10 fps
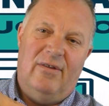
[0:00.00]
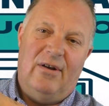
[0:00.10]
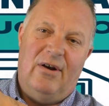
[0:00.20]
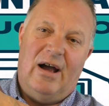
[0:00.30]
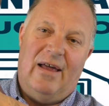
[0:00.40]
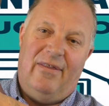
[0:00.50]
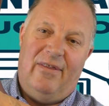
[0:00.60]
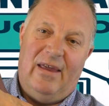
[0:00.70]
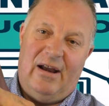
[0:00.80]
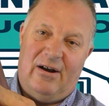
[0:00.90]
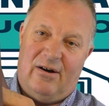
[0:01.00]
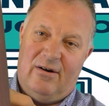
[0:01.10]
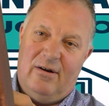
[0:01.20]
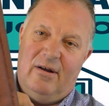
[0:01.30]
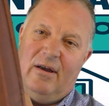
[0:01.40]
They're not there.
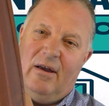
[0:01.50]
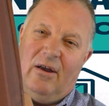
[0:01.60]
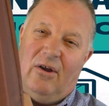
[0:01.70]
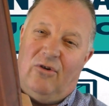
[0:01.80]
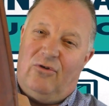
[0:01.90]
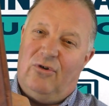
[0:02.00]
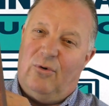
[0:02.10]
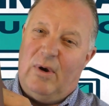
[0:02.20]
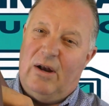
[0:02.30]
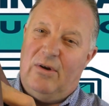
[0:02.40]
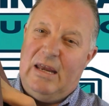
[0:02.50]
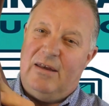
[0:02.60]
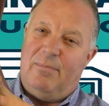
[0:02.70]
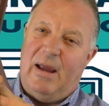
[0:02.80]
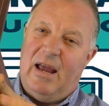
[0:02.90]
So we don't
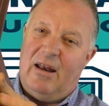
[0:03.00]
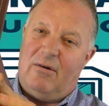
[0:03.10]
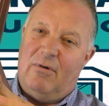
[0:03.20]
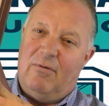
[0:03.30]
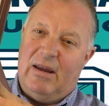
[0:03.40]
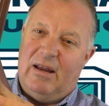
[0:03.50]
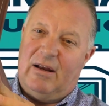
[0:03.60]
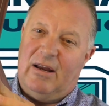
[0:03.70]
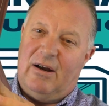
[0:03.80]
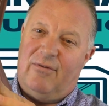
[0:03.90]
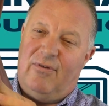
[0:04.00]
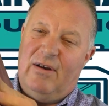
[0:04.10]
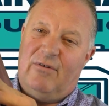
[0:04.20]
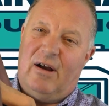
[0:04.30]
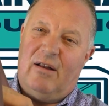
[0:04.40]
need to panic when we get a
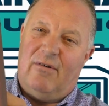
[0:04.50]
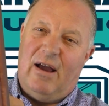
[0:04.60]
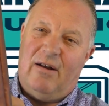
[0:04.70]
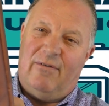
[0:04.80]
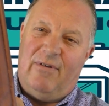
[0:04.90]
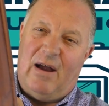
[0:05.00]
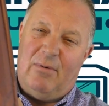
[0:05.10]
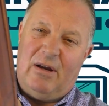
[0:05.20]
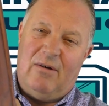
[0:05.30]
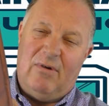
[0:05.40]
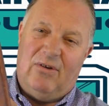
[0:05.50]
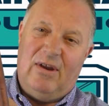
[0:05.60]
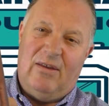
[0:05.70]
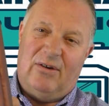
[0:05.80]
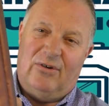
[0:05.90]
Carefree of Colorado fabric and we
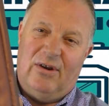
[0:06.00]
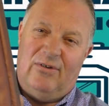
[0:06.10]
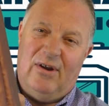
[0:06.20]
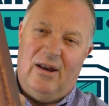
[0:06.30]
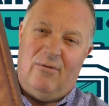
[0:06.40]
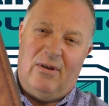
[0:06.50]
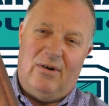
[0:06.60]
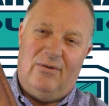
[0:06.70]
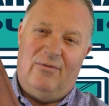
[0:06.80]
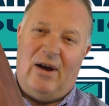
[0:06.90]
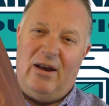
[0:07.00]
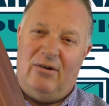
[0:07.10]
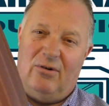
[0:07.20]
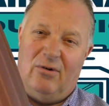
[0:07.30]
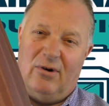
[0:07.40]
see the slits in it, whether it's
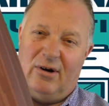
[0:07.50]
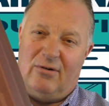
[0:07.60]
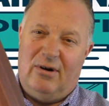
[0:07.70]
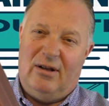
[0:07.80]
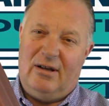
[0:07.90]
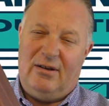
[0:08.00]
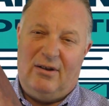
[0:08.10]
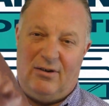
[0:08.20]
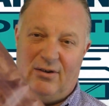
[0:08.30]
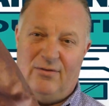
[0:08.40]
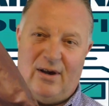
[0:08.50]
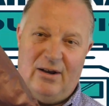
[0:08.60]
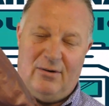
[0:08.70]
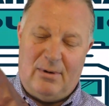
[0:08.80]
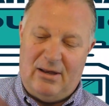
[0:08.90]
vinyl or acrylic. This is
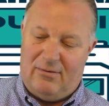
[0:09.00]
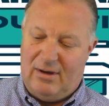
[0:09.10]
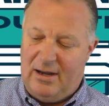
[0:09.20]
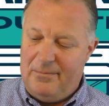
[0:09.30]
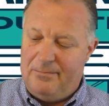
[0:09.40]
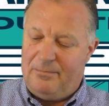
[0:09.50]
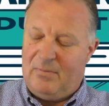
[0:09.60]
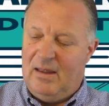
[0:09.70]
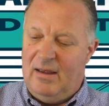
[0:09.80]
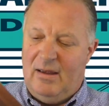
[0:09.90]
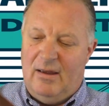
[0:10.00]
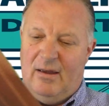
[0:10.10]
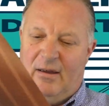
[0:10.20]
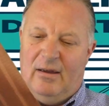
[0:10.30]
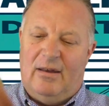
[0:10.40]
vinyl, by the way.
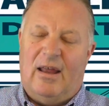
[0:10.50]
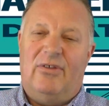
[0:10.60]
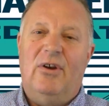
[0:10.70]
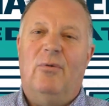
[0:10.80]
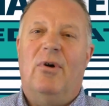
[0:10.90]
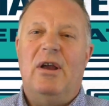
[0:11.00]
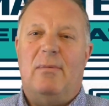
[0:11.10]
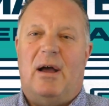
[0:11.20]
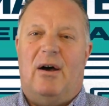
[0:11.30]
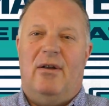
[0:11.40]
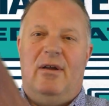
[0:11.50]
Nothing to worry about.